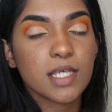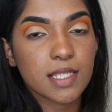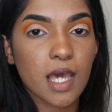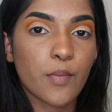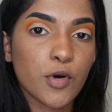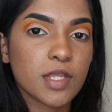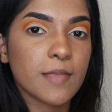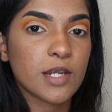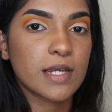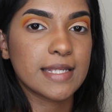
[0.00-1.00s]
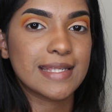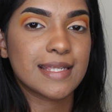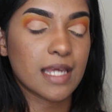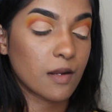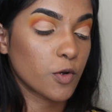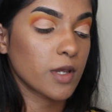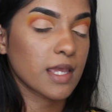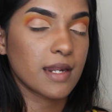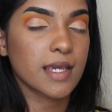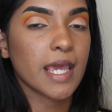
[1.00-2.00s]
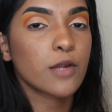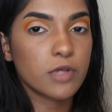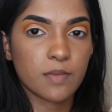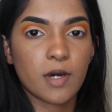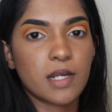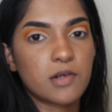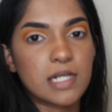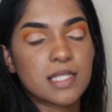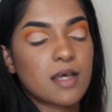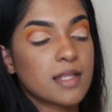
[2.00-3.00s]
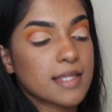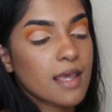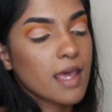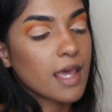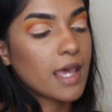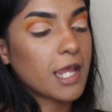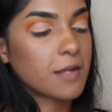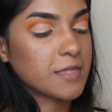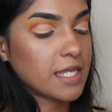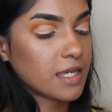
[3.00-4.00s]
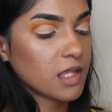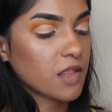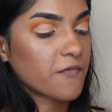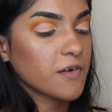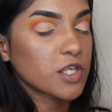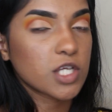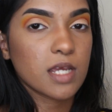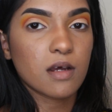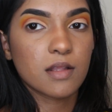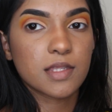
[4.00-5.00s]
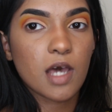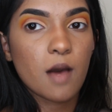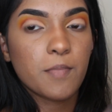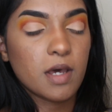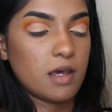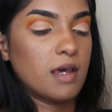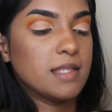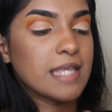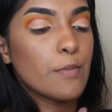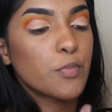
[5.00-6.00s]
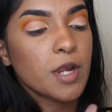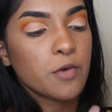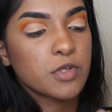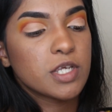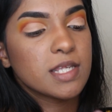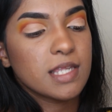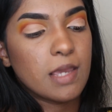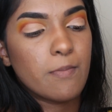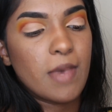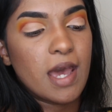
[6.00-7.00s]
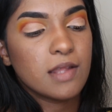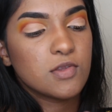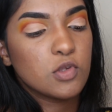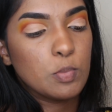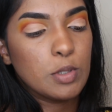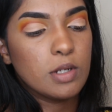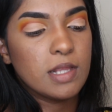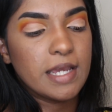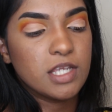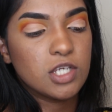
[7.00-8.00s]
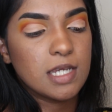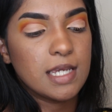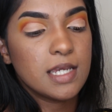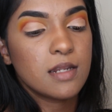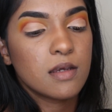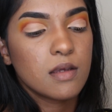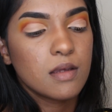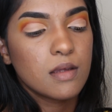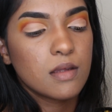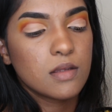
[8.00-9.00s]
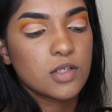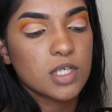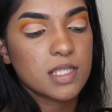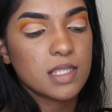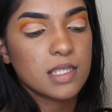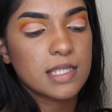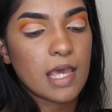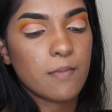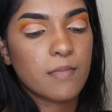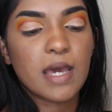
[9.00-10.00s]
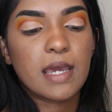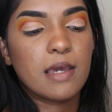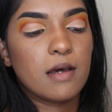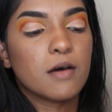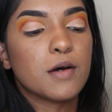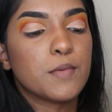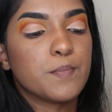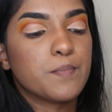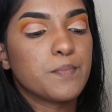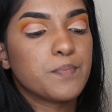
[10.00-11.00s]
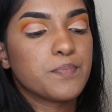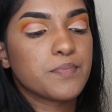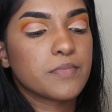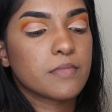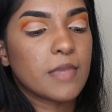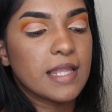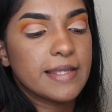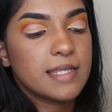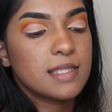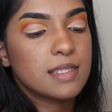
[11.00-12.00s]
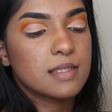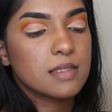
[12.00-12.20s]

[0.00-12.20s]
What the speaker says: just cut both of my creases and I'm going in again with Modern Renaissance. And I'm taking the first shade on top, Tempera, which is a matte, super light shade, just to set my, my lids.